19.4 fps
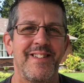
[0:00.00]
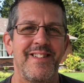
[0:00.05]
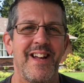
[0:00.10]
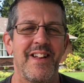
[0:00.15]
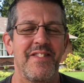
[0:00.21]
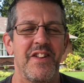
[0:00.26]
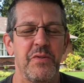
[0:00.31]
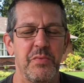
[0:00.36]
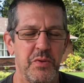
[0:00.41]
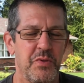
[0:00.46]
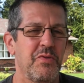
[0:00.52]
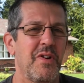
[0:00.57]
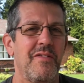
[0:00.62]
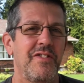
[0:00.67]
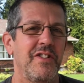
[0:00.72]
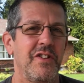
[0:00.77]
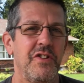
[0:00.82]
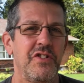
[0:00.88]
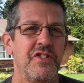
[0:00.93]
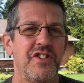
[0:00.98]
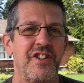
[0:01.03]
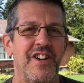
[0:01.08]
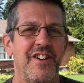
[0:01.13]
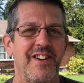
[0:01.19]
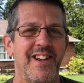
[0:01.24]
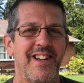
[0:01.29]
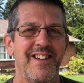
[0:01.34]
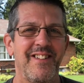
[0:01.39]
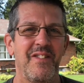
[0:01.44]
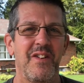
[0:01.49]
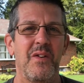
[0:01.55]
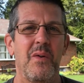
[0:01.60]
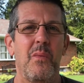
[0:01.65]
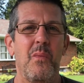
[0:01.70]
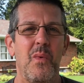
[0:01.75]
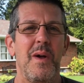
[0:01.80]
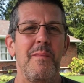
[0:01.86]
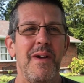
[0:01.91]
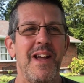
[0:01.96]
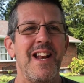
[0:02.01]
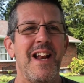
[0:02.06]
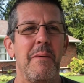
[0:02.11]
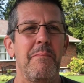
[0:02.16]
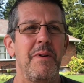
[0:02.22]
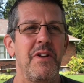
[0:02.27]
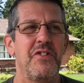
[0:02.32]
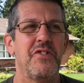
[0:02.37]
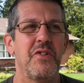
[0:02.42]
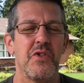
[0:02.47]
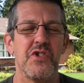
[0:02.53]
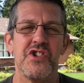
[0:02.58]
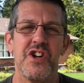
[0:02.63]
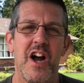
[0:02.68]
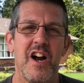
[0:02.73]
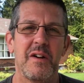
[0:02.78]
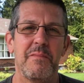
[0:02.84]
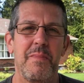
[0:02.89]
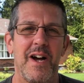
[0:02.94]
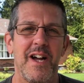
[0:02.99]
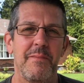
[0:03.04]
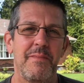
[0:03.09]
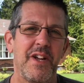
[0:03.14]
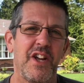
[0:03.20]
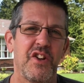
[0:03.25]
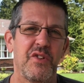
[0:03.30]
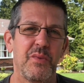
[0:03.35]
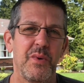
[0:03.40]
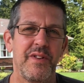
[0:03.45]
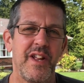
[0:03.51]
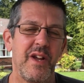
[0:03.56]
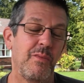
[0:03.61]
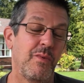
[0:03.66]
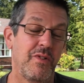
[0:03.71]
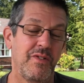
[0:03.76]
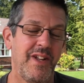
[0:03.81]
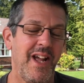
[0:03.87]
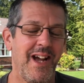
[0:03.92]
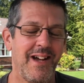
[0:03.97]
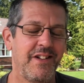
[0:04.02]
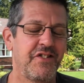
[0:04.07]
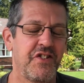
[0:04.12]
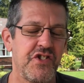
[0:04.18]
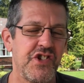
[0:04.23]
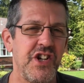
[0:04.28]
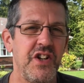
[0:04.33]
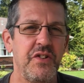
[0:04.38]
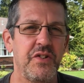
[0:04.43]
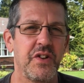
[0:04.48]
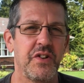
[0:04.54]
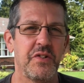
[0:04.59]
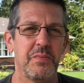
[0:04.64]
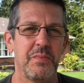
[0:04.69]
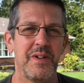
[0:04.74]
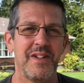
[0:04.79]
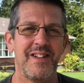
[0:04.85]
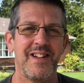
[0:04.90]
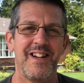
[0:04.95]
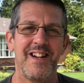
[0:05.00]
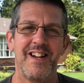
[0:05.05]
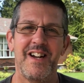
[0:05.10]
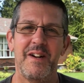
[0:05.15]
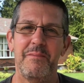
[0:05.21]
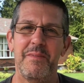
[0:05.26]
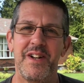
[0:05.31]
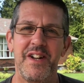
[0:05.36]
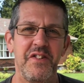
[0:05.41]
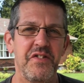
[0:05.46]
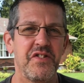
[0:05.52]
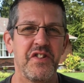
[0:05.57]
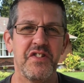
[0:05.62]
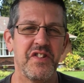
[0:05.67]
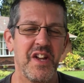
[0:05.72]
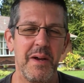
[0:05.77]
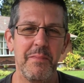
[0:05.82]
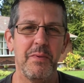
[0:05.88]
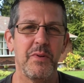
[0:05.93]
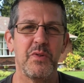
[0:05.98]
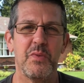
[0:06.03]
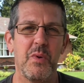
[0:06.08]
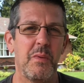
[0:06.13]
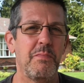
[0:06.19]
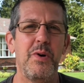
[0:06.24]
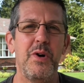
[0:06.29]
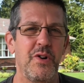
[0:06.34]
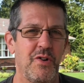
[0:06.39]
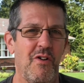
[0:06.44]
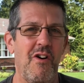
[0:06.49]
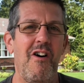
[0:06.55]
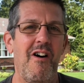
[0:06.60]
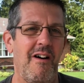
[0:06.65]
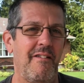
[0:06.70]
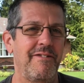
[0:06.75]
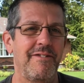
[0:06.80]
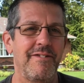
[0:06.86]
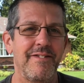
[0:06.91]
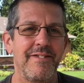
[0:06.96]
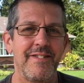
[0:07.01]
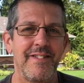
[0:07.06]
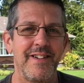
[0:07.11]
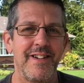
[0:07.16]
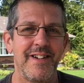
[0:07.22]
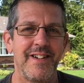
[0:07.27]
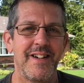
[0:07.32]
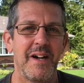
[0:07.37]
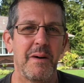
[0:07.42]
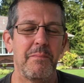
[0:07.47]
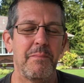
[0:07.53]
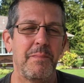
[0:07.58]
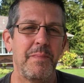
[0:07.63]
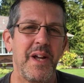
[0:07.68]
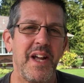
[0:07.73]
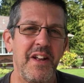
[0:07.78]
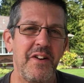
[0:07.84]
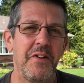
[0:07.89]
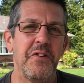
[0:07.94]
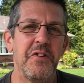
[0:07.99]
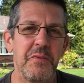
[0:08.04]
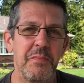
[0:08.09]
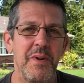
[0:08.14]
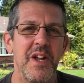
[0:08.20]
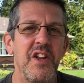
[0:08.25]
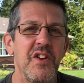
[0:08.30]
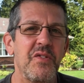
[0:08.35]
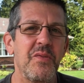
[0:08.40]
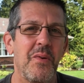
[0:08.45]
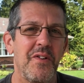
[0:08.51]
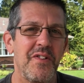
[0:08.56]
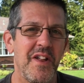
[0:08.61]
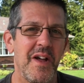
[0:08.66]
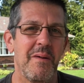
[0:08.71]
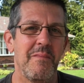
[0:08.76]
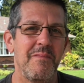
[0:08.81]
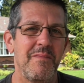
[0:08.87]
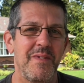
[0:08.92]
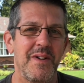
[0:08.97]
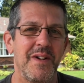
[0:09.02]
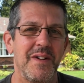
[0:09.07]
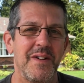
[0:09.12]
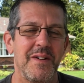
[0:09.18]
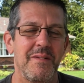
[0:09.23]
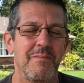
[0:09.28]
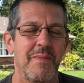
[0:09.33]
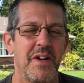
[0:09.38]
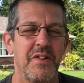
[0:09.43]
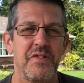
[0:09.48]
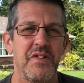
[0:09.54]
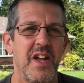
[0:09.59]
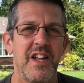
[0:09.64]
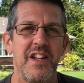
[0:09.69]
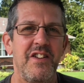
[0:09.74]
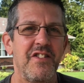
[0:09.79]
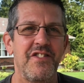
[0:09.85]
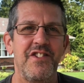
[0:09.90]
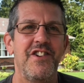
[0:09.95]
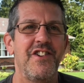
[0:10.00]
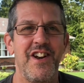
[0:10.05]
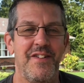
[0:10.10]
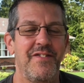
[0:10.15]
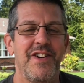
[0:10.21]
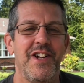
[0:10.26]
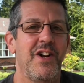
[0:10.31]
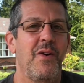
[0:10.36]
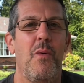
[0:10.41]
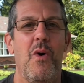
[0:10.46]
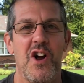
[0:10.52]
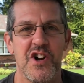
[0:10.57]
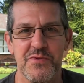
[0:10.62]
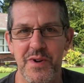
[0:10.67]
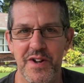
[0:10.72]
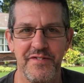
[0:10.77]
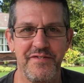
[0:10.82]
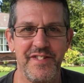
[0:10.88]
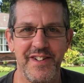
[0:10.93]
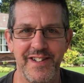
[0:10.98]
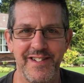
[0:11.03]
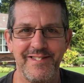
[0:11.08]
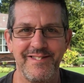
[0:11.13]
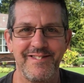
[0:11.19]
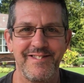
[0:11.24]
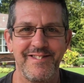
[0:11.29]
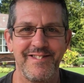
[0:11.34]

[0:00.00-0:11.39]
Now this was revolutionary. We may not be so shocked by it because we think, well, yeah, it's Jesus, but his disciples were put off. Peter speaks for them by saying, you're never going to wash my feet.